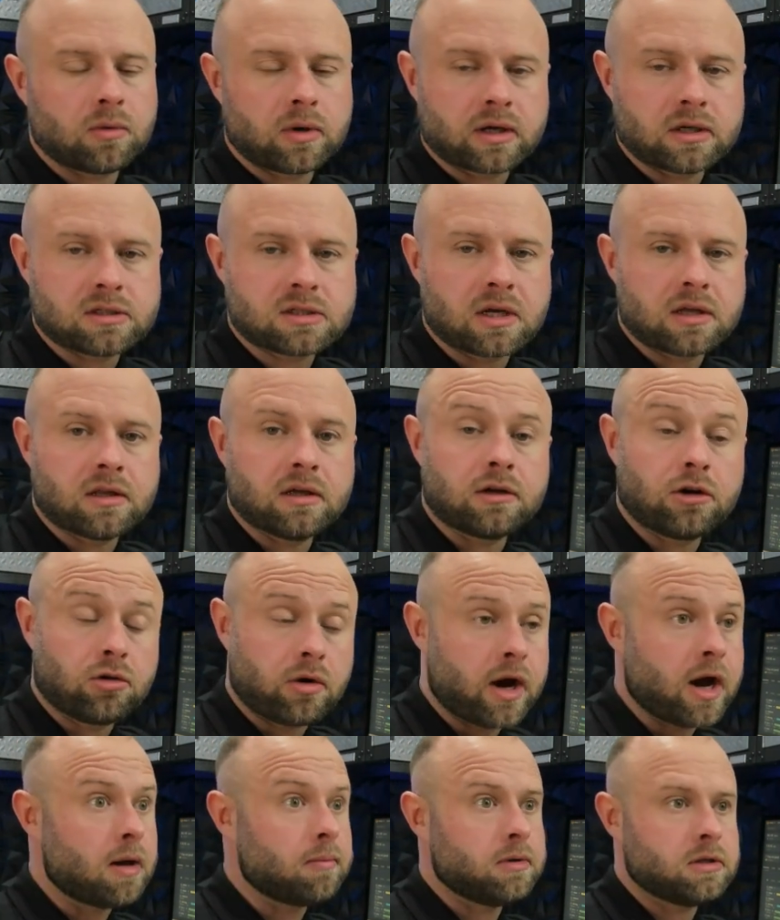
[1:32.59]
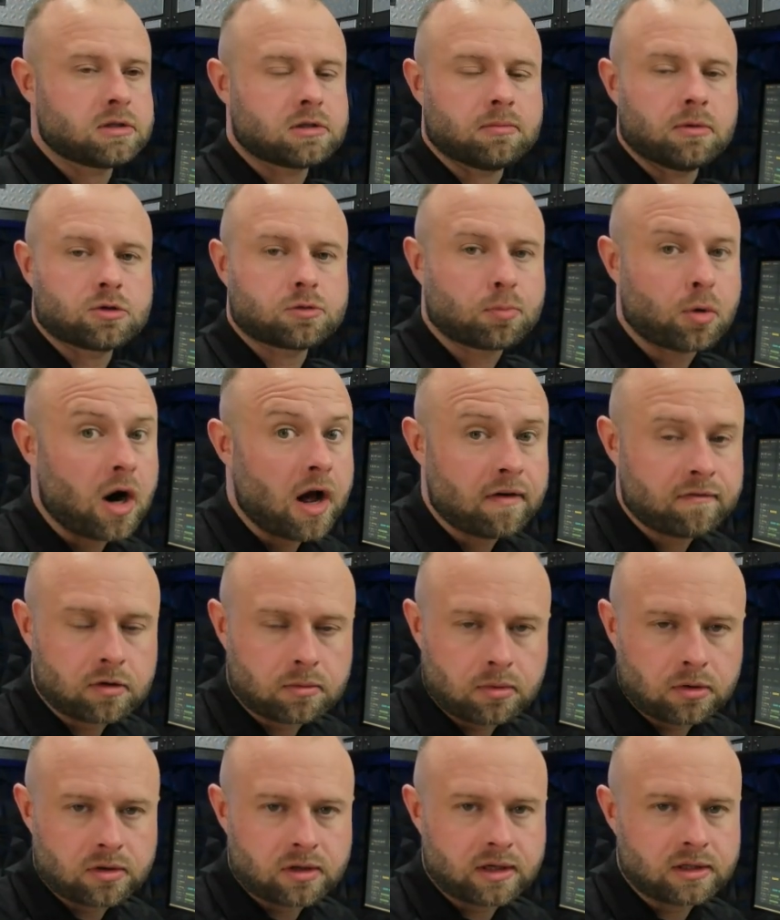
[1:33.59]
we're going to say that Gram is the most
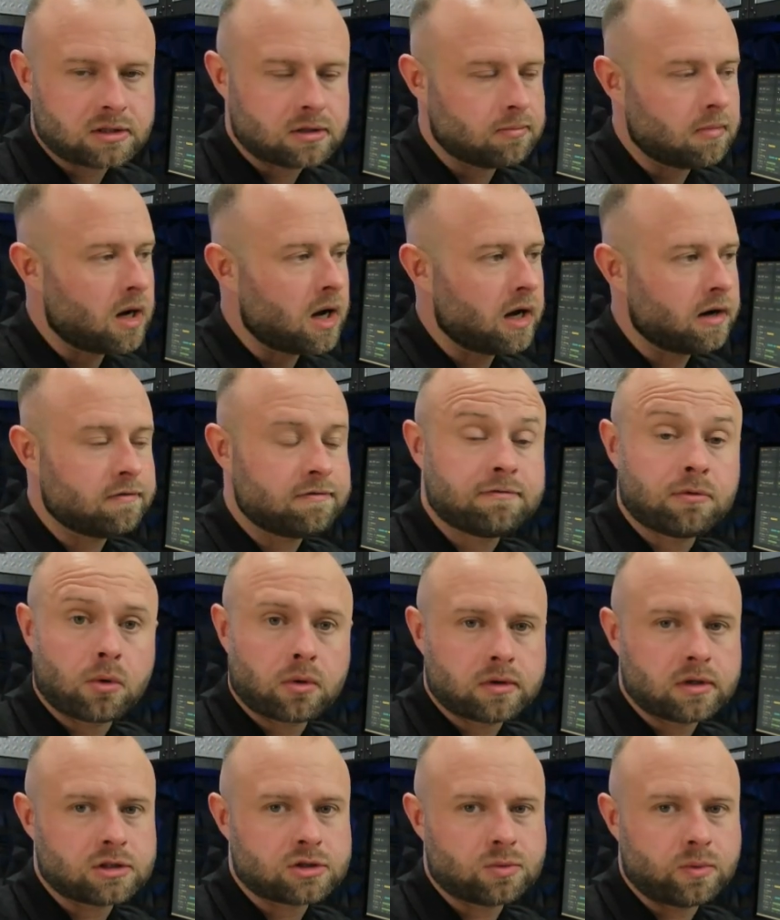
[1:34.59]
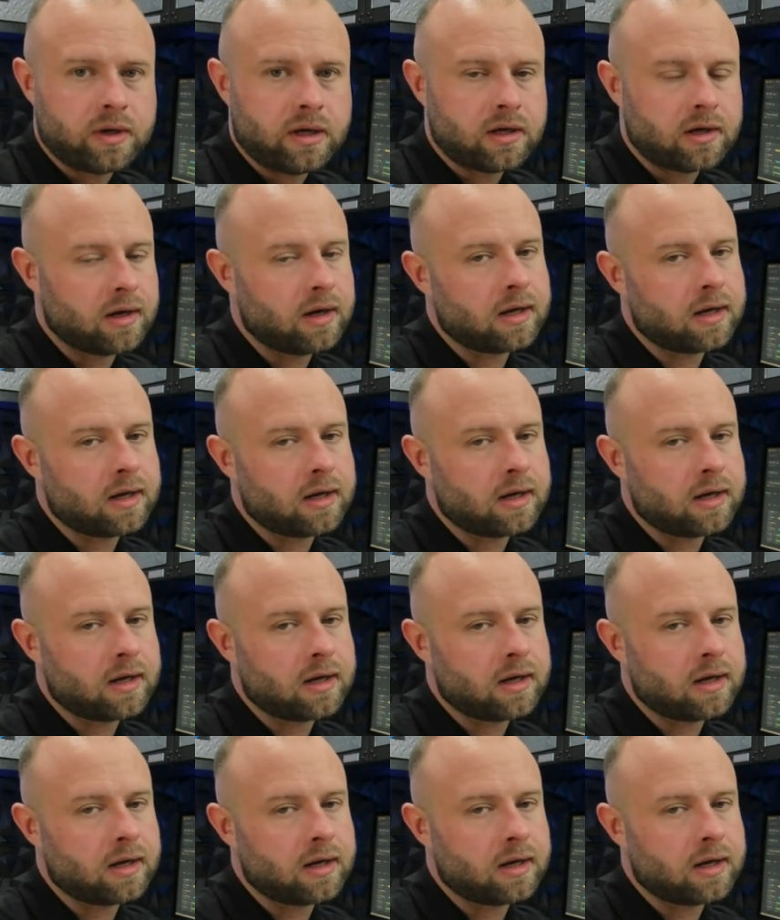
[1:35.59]
profitable thing to mine for this week.